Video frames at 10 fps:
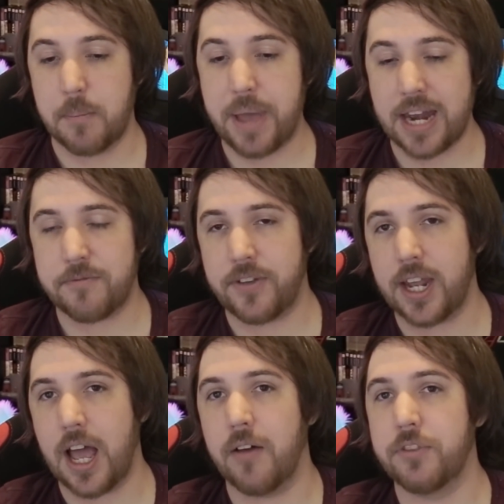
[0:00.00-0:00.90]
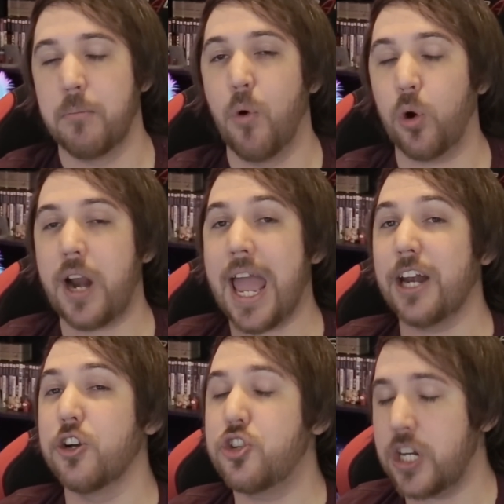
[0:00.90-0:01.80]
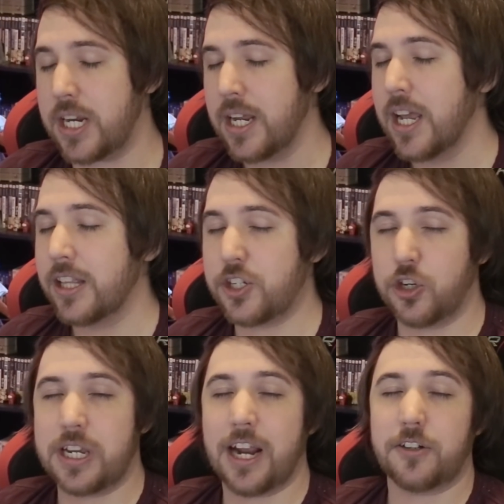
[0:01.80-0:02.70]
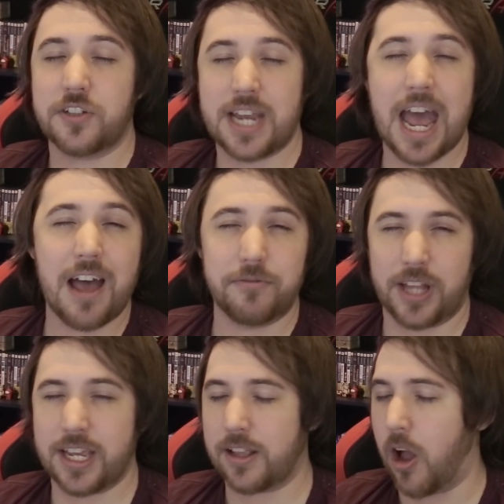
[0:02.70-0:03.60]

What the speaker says: benefit of the more energy that your characters have, like